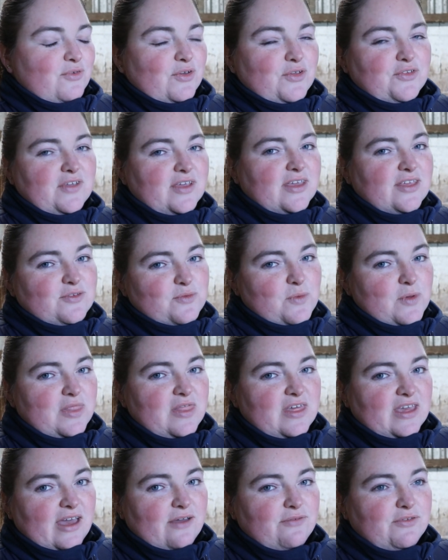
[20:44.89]
feels like it's
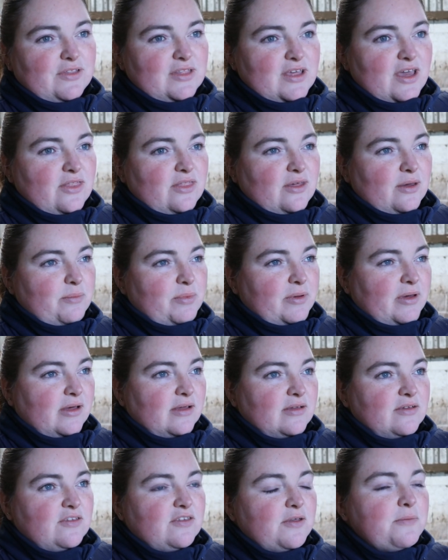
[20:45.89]
one thing after the other,
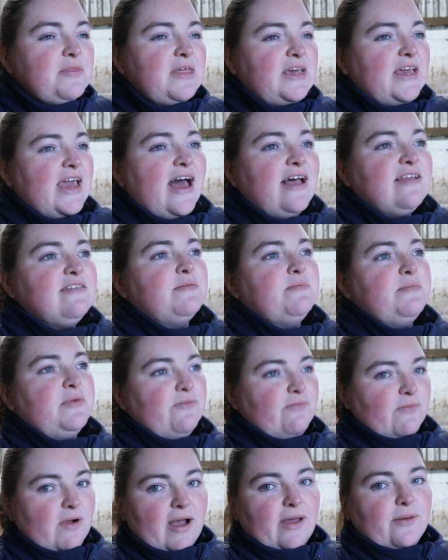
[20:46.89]
but something hasn't
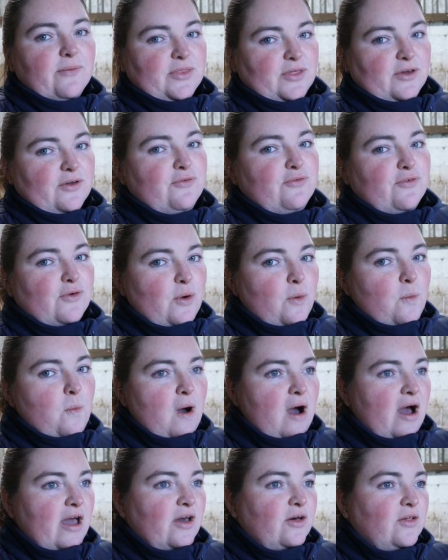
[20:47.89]
been right with her for a
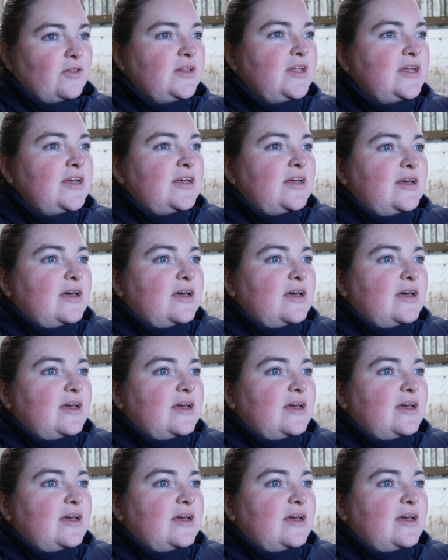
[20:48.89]
while,